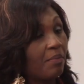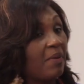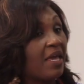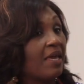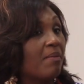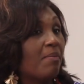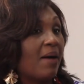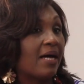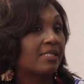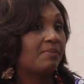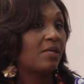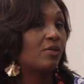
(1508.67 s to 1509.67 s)
Big
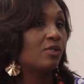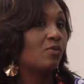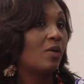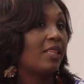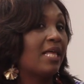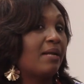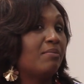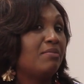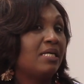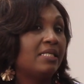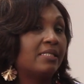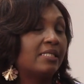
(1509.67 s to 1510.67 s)
impact because what that
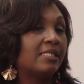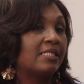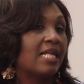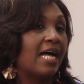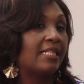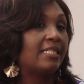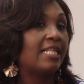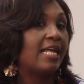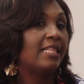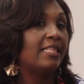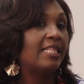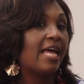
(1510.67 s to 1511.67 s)
means is that
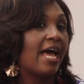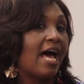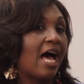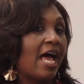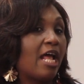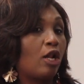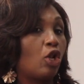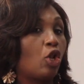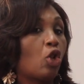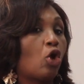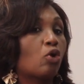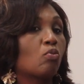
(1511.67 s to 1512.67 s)
then there are a
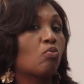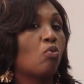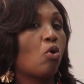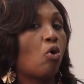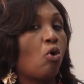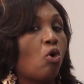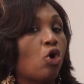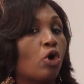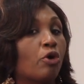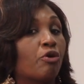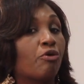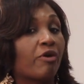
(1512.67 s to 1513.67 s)
lot more
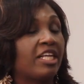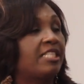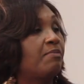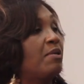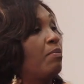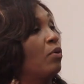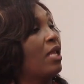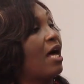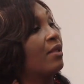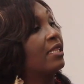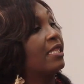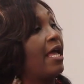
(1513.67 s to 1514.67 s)
great people
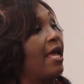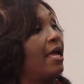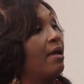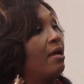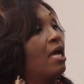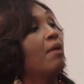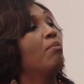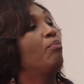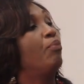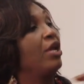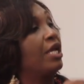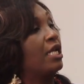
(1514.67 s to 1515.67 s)
out there
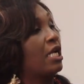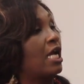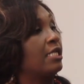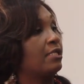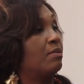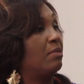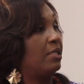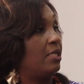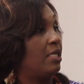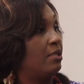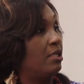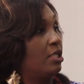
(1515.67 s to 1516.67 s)
bringing
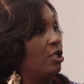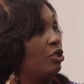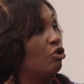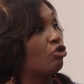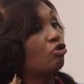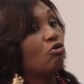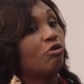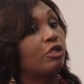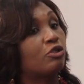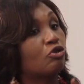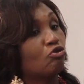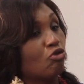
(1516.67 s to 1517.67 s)
customers in. Hmm. So
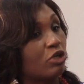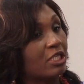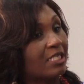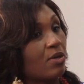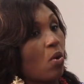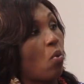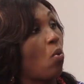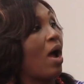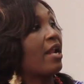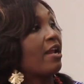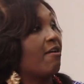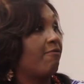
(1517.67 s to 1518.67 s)
it's not
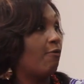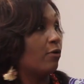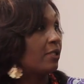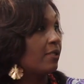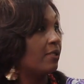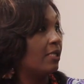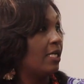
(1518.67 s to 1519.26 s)
one effort.